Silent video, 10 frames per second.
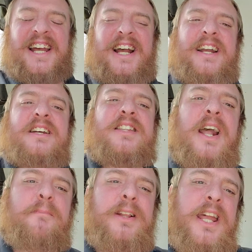Because they
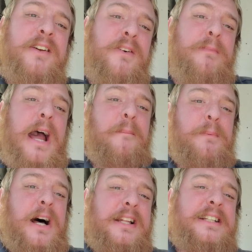believe in my
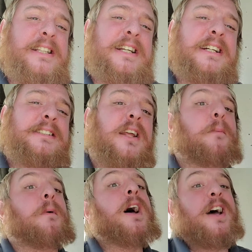politics. They
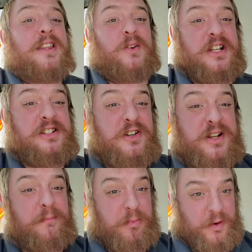what they do is
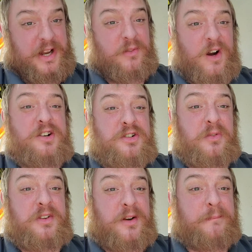they brainwash you
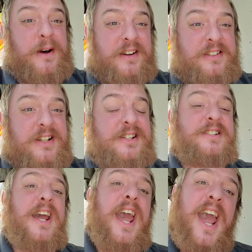with their politics. They
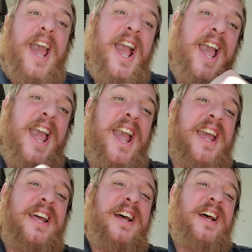say,
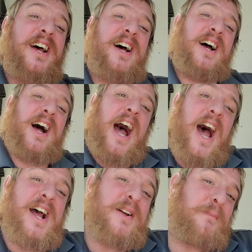hey,
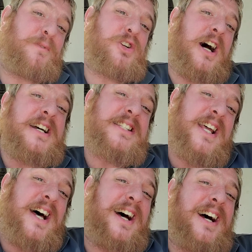trust
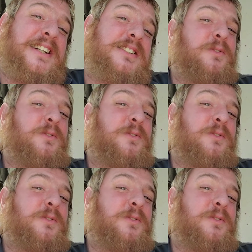us.